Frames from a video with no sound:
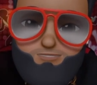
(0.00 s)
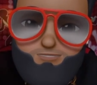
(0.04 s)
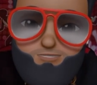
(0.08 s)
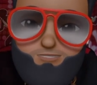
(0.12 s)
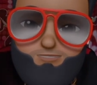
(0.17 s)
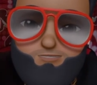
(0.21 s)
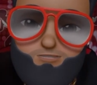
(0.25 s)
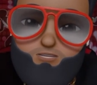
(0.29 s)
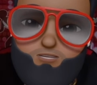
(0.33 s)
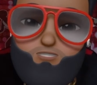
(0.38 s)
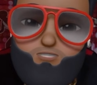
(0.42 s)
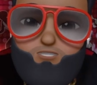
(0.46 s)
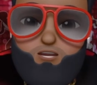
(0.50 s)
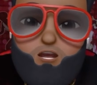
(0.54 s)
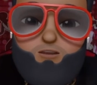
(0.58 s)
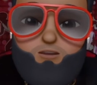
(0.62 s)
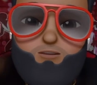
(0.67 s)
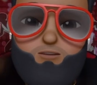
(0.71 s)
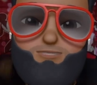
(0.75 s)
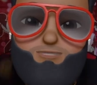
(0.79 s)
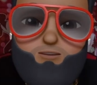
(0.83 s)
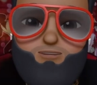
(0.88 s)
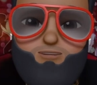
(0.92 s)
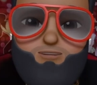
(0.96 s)
But you know
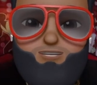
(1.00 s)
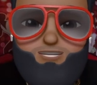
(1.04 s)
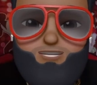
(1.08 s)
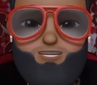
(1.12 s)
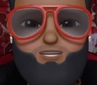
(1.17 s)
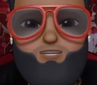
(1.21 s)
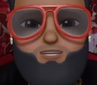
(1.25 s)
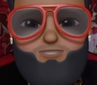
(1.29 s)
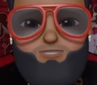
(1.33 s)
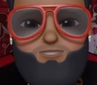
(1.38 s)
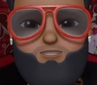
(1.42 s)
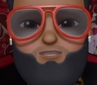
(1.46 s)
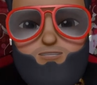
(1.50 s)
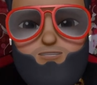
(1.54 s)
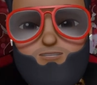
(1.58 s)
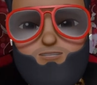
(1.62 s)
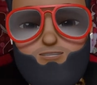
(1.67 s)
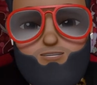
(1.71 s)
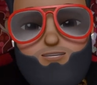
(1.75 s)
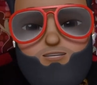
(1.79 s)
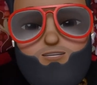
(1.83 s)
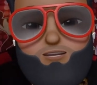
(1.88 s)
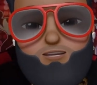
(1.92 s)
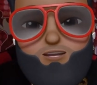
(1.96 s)
the bullshit you
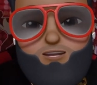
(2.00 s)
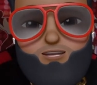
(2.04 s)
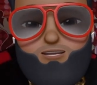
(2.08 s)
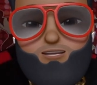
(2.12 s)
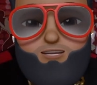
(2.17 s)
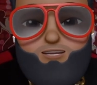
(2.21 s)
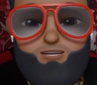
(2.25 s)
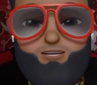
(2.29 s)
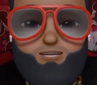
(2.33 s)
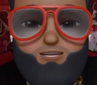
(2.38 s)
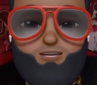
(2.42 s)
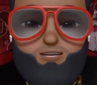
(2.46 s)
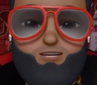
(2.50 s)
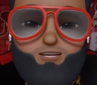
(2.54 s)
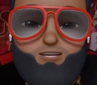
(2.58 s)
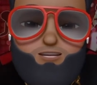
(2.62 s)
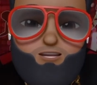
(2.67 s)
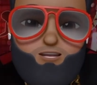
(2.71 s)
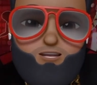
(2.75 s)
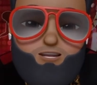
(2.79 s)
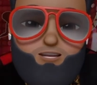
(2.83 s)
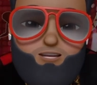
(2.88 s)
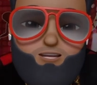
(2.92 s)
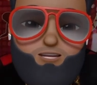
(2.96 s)
doing?
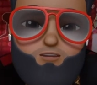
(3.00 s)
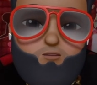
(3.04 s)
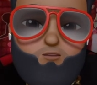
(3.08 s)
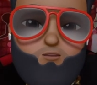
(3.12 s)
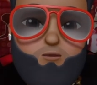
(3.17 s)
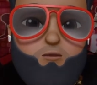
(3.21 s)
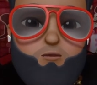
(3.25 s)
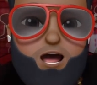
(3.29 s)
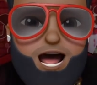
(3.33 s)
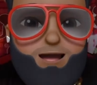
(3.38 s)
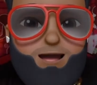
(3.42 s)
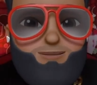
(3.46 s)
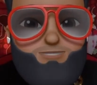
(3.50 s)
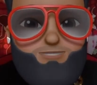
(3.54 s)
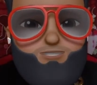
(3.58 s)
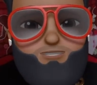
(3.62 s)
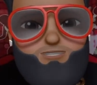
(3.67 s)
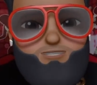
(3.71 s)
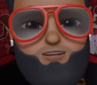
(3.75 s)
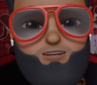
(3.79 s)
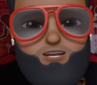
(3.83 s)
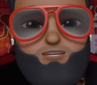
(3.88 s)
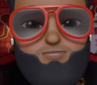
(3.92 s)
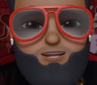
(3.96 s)
You are
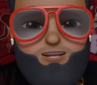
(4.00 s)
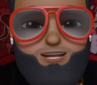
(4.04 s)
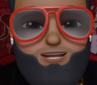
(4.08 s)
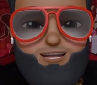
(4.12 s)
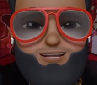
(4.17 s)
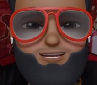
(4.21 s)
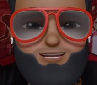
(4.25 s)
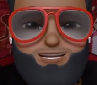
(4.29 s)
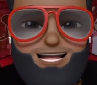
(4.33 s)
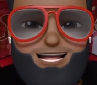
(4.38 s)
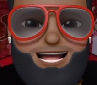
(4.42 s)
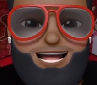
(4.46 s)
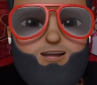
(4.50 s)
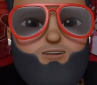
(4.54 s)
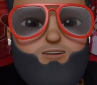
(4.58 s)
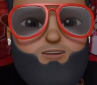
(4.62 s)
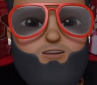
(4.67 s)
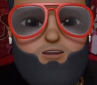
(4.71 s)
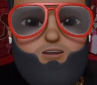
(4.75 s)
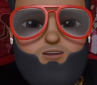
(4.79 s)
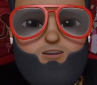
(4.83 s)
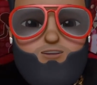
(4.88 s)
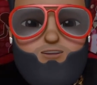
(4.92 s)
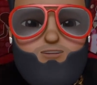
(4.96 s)
opportunist because
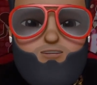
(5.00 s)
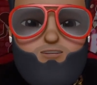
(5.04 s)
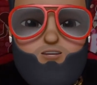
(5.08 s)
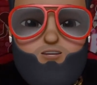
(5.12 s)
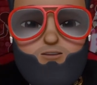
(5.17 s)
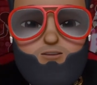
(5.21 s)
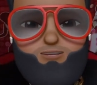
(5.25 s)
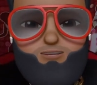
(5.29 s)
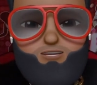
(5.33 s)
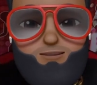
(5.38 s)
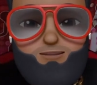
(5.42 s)
now you using